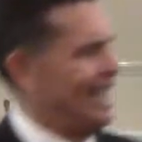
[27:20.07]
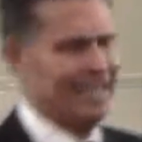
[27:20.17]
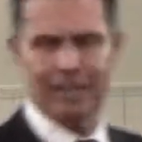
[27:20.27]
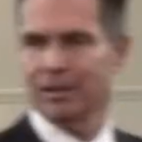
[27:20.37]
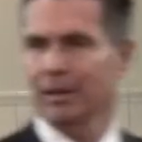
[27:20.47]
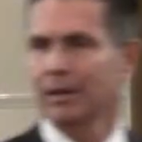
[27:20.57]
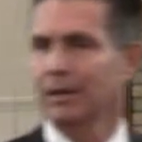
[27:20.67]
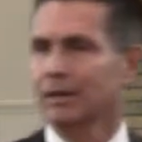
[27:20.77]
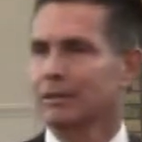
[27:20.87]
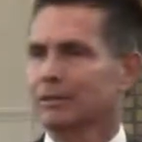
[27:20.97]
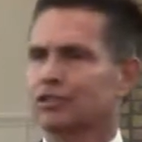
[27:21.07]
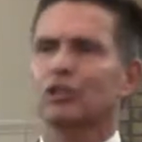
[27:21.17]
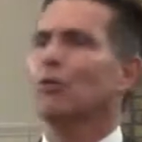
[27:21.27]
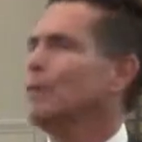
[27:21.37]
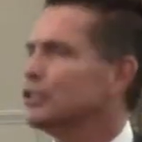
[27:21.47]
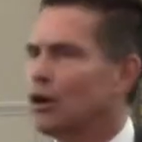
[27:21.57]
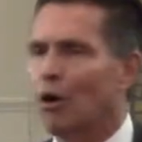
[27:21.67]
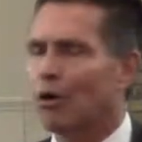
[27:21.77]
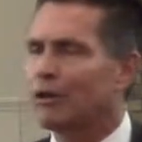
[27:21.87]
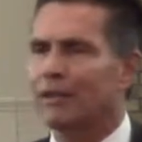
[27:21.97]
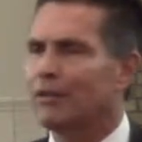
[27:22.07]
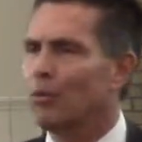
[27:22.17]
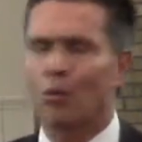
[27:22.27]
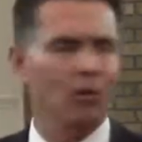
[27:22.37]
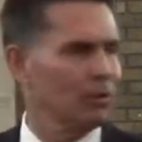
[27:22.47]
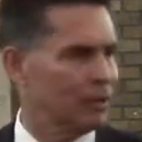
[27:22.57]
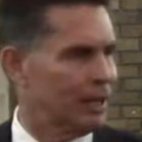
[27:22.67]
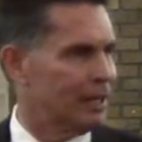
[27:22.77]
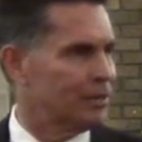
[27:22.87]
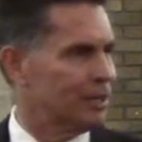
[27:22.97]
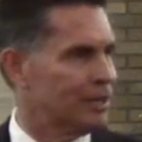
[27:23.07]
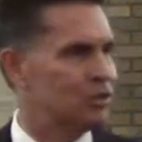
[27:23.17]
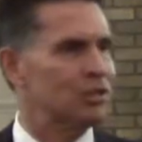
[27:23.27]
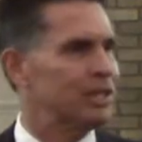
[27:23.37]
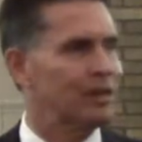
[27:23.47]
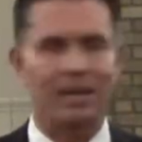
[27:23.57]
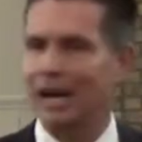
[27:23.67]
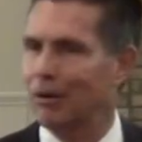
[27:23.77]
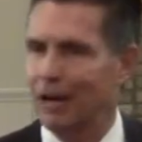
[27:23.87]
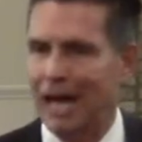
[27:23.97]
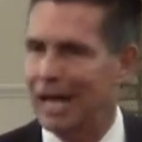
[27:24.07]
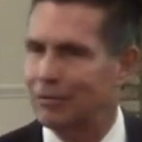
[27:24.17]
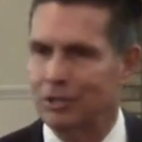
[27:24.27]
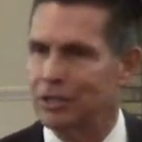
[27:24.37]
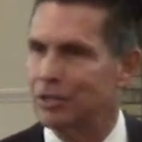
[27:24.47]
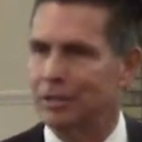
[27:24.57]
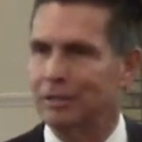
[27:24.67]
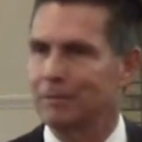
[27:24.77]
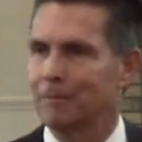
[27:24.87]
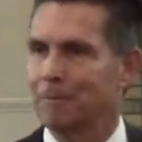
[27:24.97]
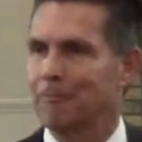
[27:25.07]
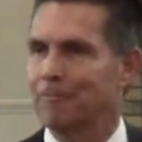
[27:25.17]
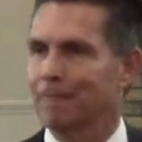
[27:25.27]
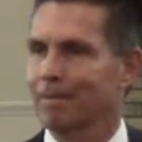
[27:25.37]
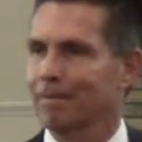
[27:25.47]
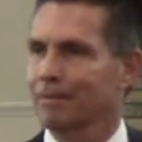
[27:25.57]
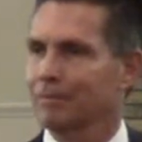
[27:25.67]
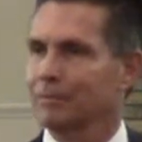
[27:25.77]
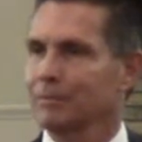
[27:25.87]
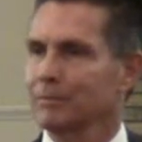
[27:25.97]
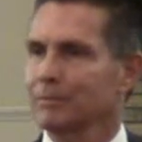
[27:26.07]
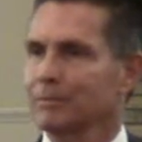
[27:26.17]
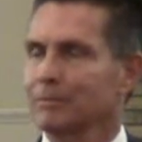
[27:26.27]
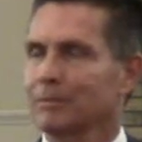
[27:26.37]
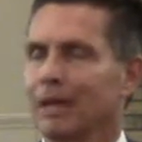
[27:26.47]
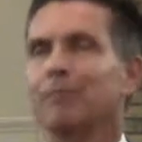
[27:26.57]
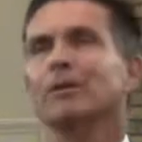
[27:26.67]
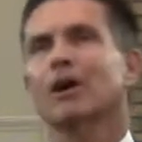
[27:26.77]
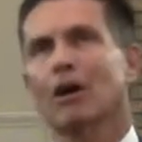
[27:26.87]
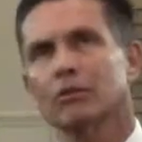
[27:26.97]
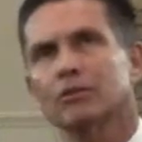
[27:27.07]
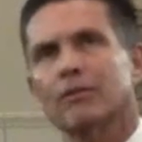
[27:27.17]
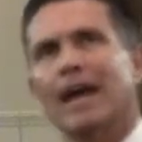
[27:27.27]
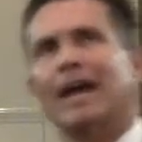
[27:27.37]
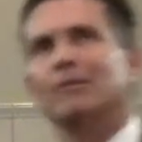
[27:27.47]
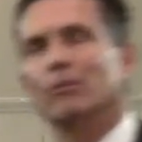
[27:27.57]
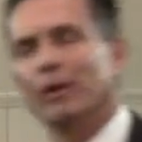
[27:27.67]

it so much harder than the world does, it's still in our lives, isn't it? And because of that, we